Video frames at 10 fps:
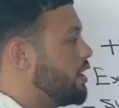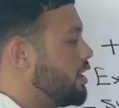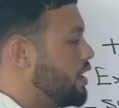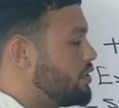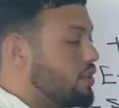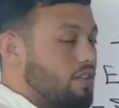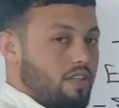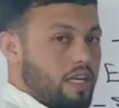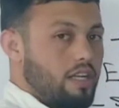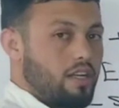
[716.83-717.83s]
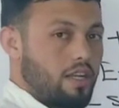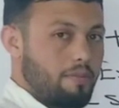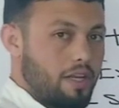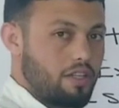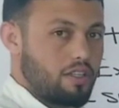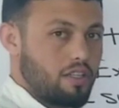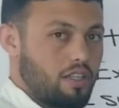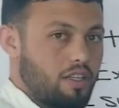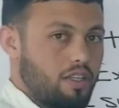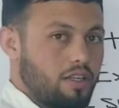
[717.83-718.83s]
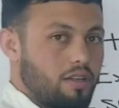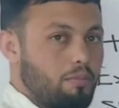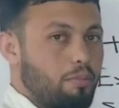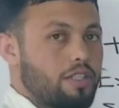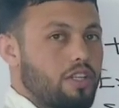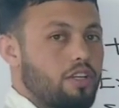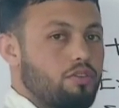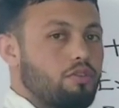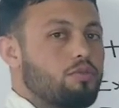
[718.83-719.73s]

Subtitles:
it is done immediately, but I don't